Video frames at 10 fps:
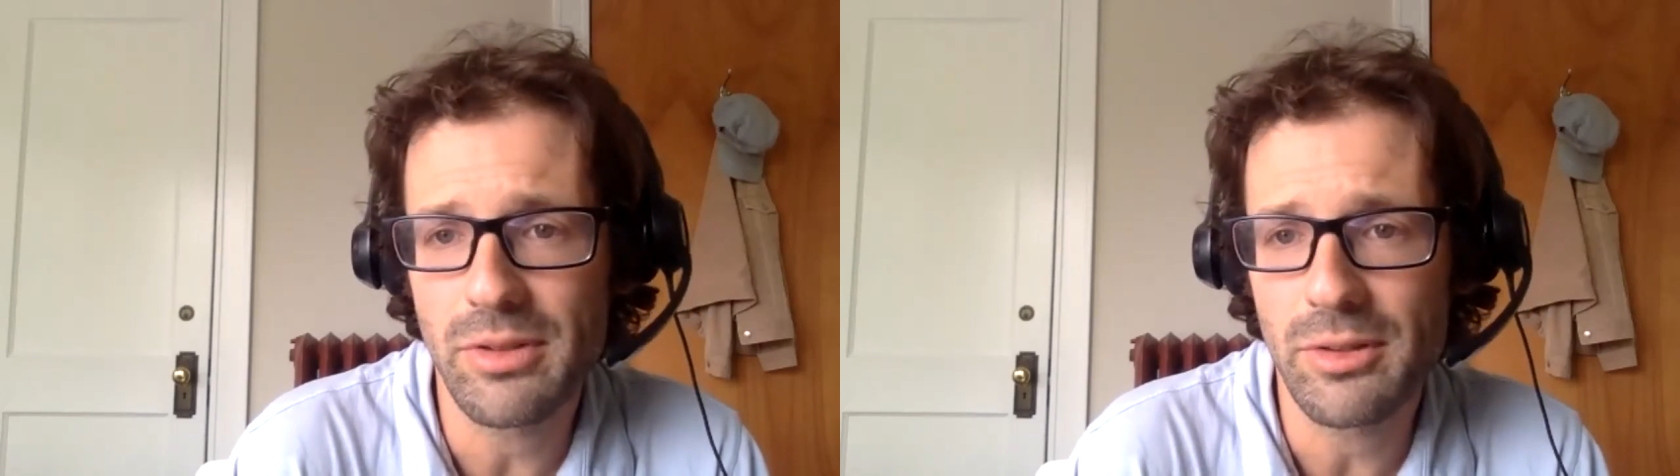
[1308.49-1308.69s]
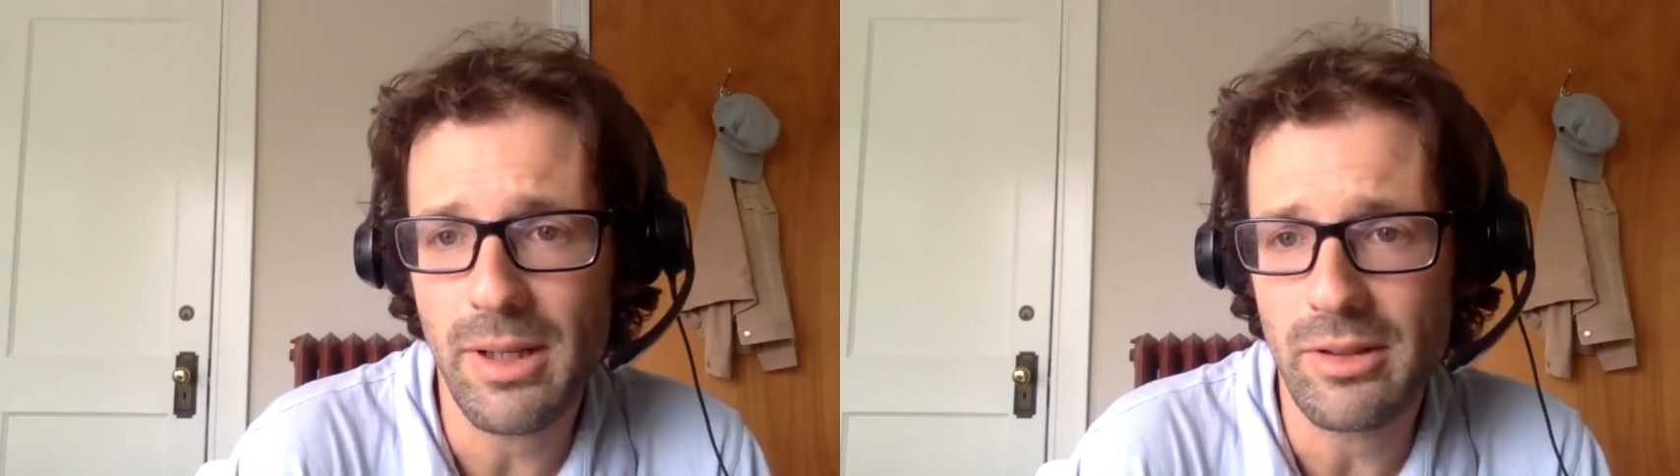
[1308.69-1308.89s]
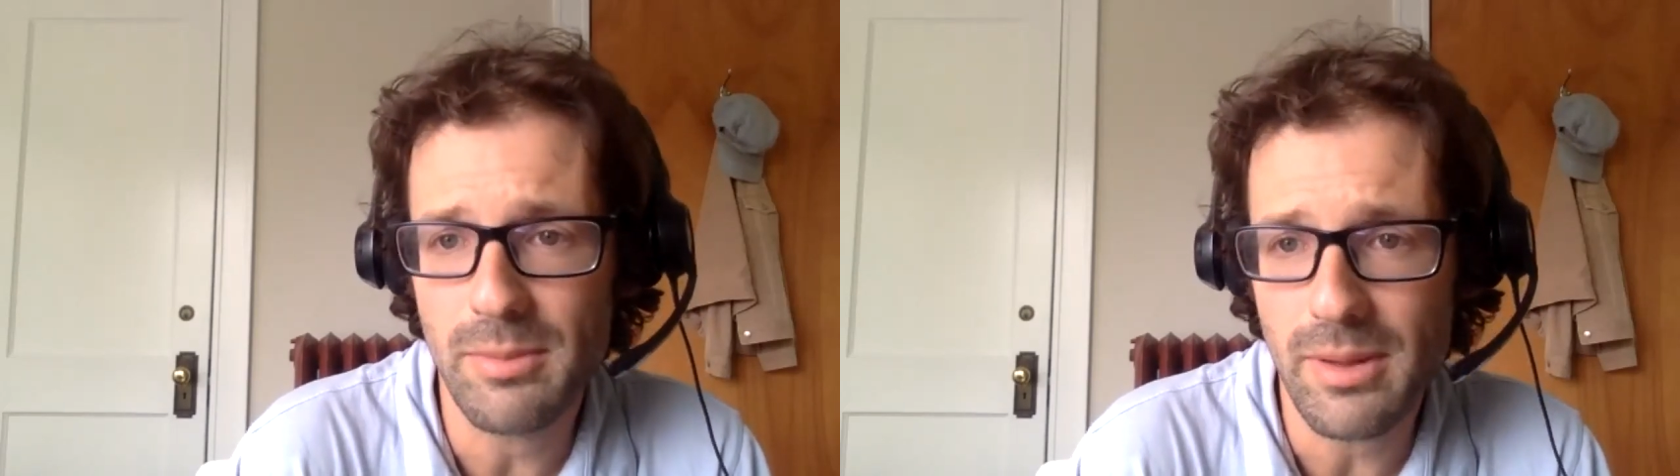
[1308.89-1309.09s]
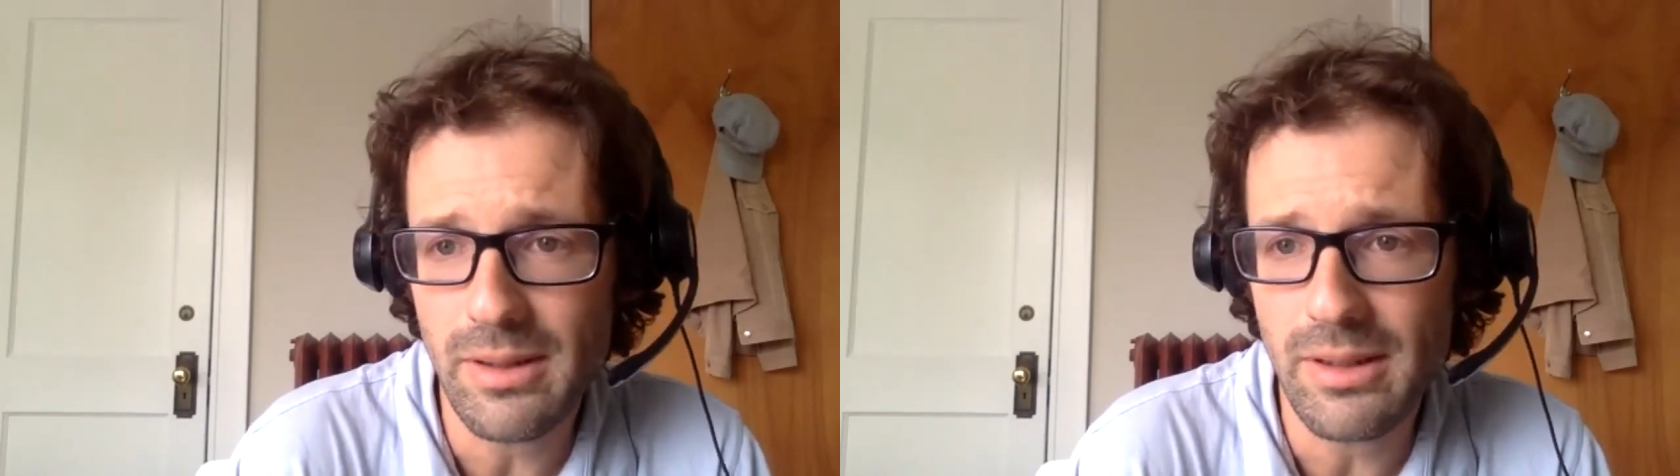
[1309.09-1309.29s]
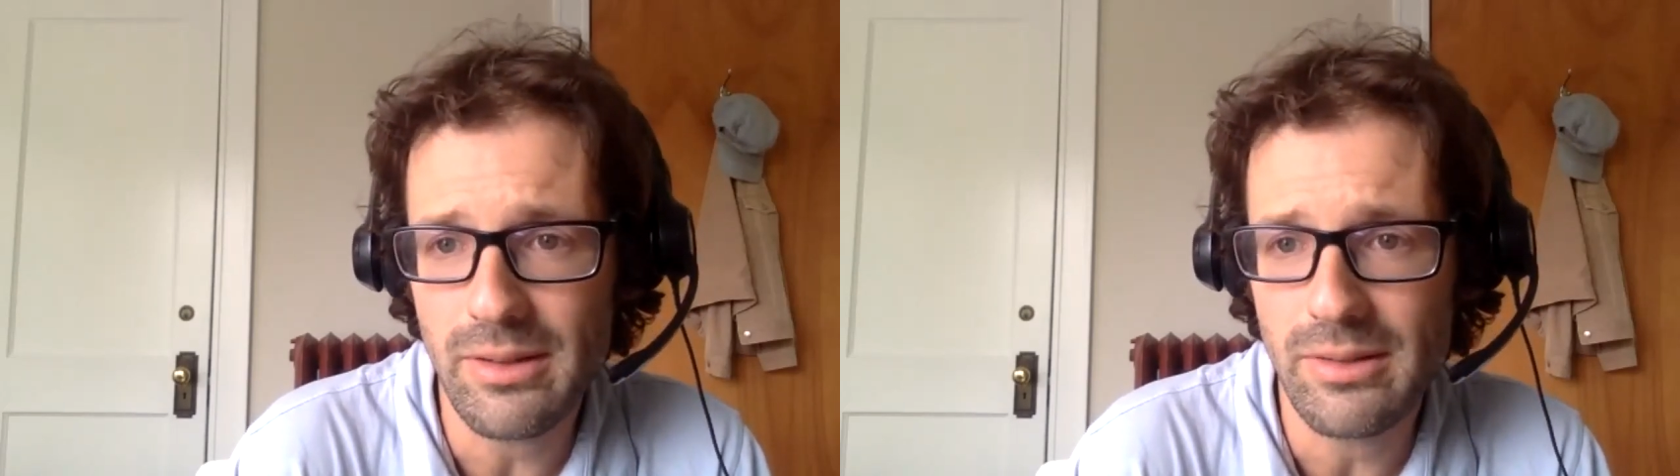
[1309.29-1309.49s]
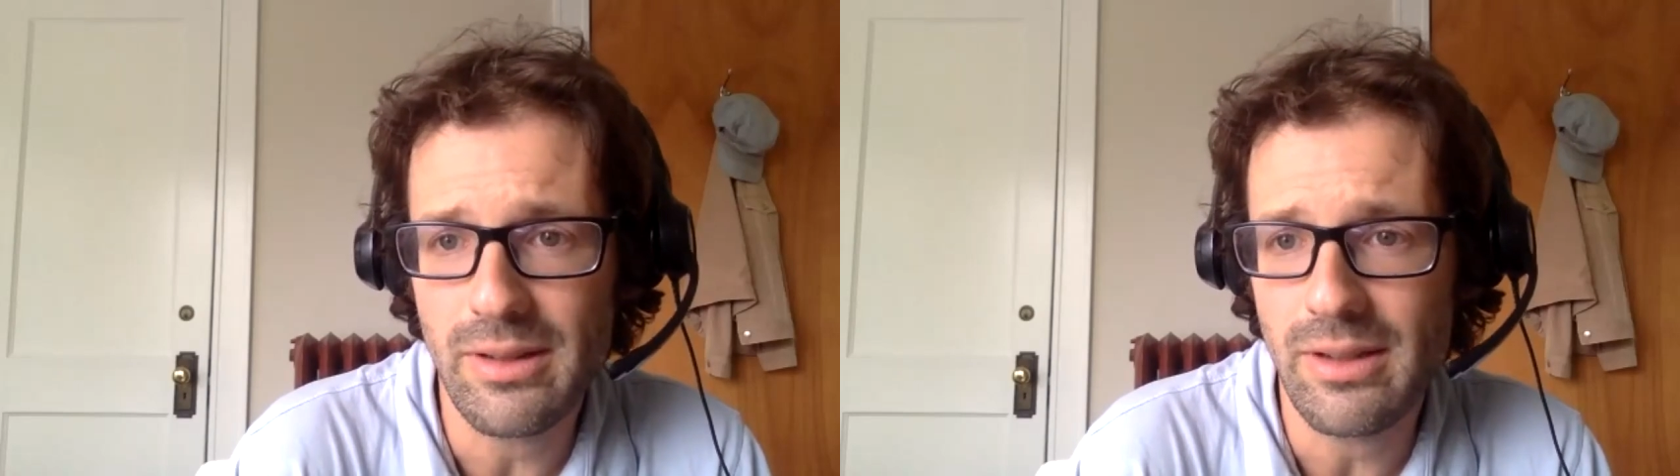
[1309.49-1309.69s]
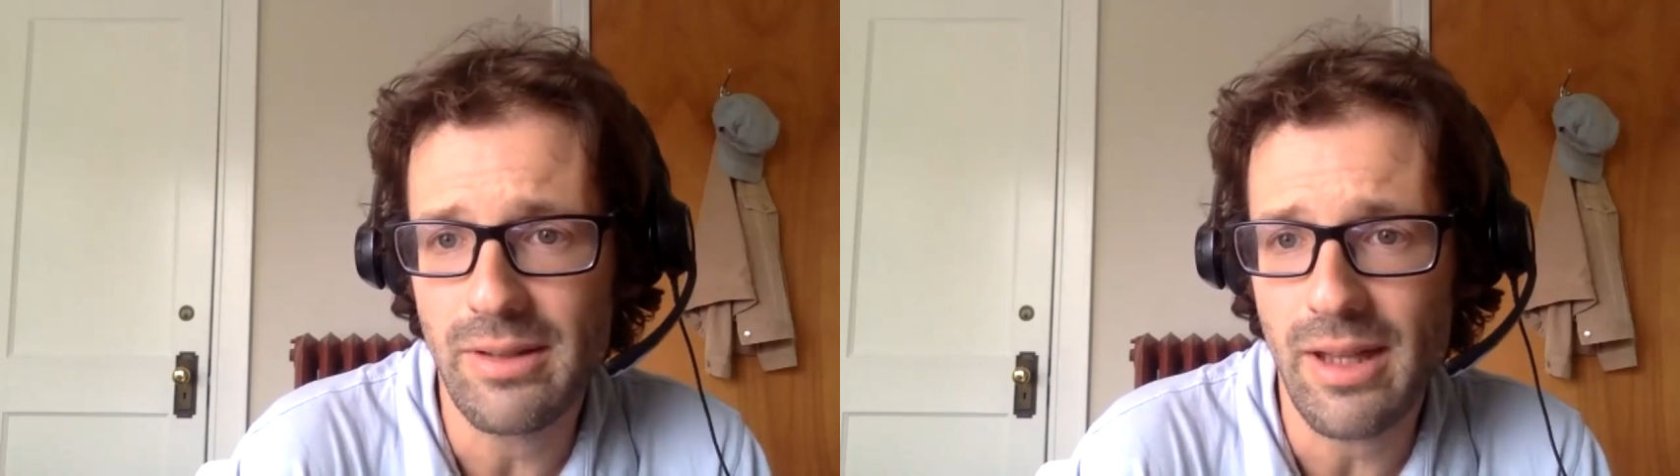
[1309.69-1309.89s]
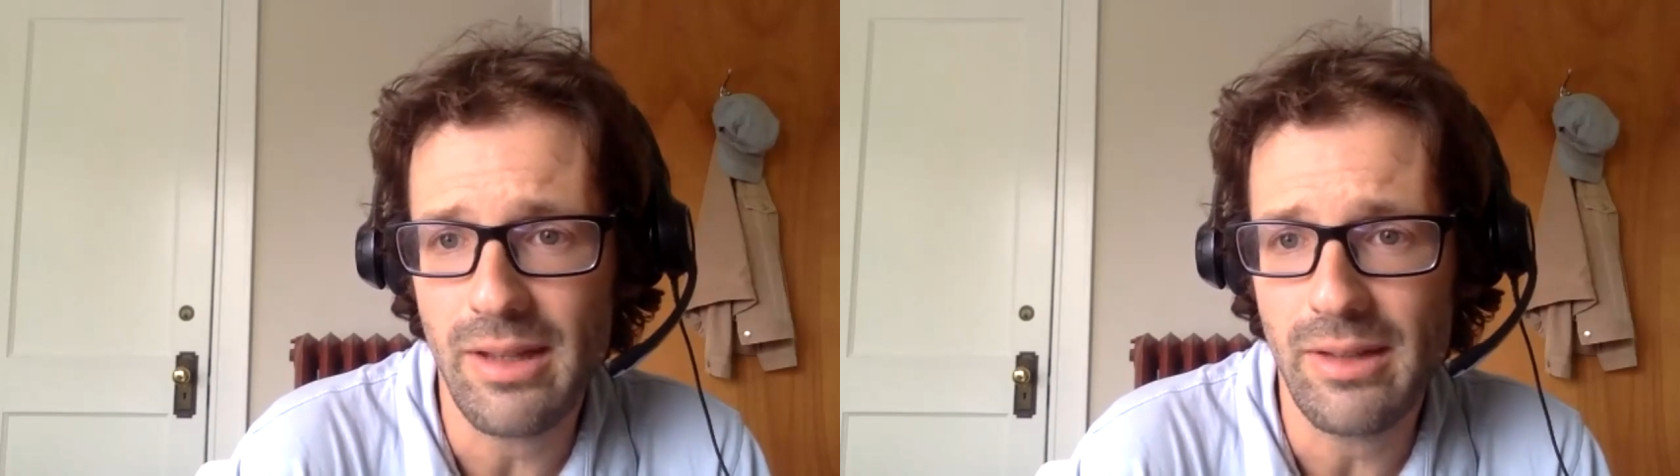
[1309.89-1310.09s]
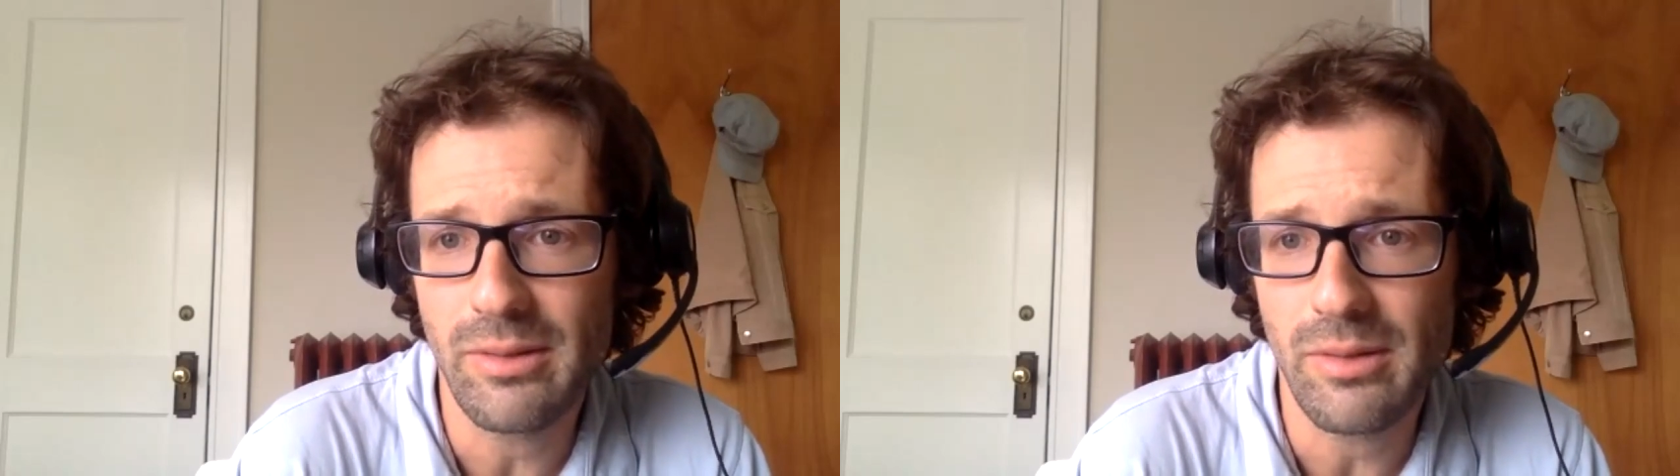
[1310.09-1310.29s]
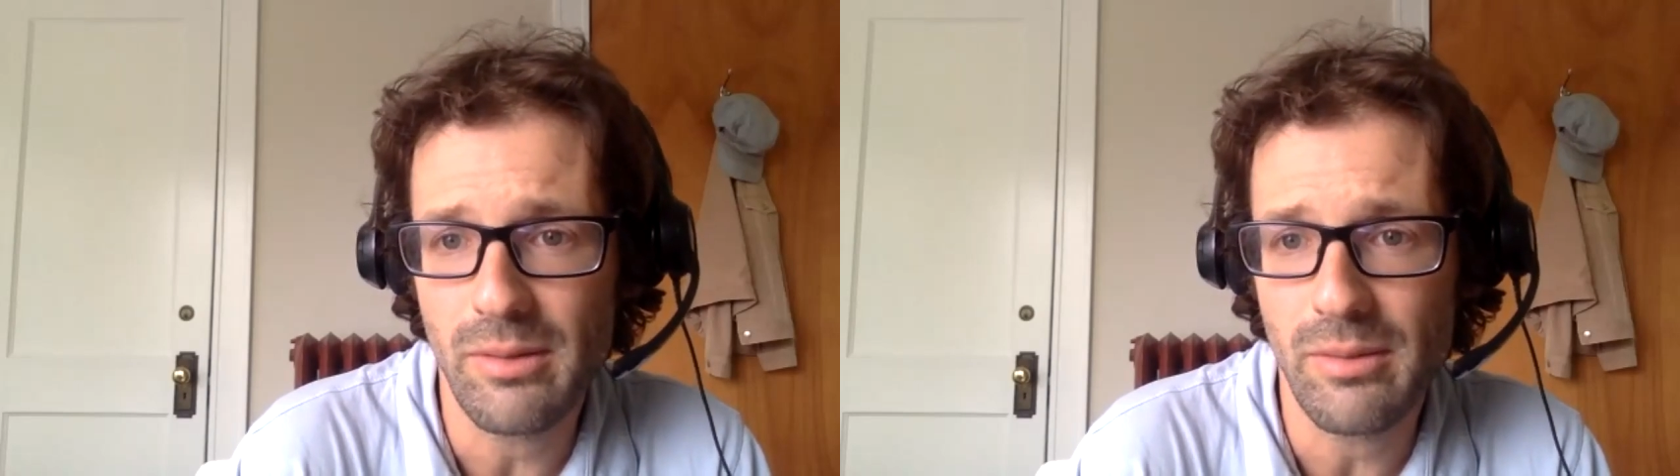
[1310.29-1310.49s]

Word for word: responsibilities these days,